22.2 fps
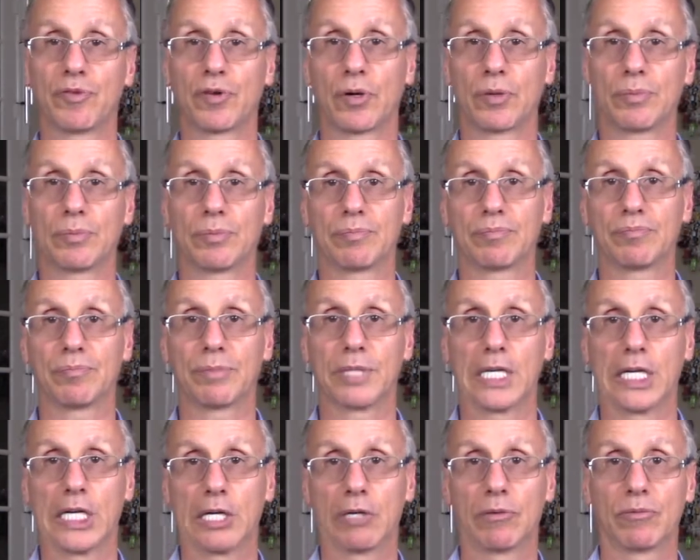
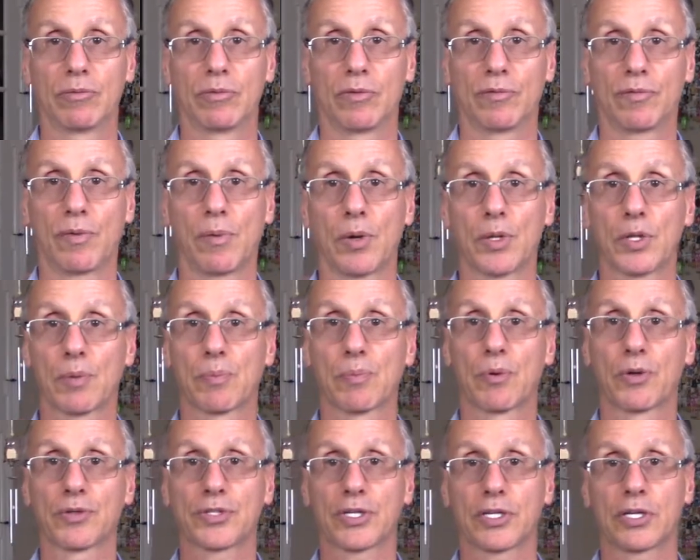all the
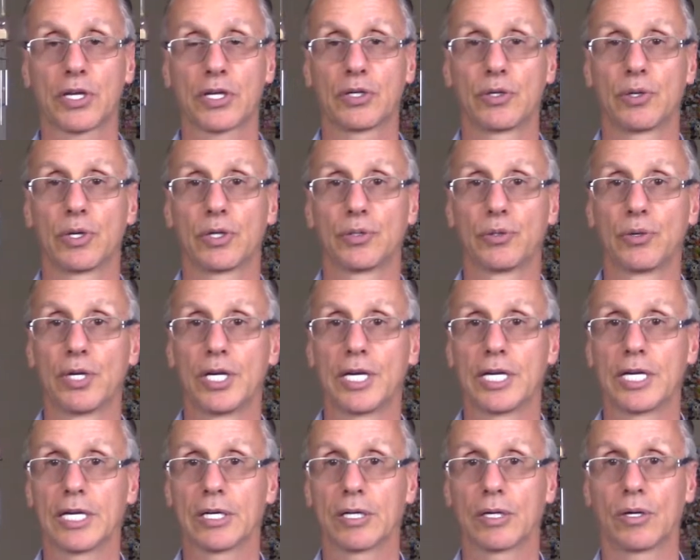projects that you're
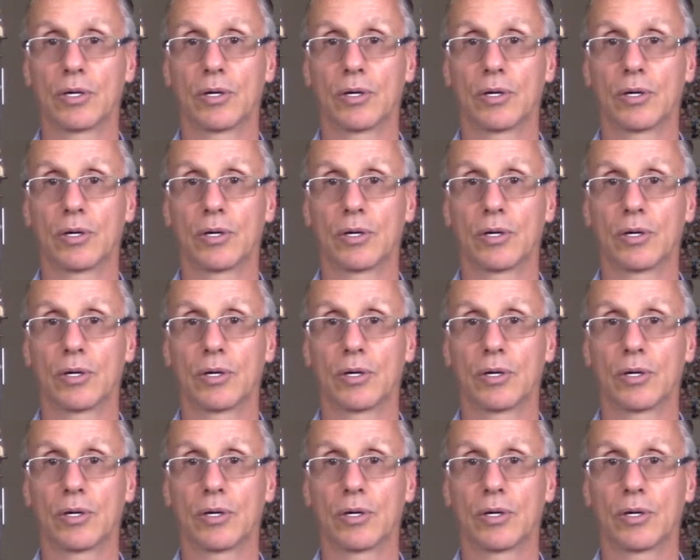doing,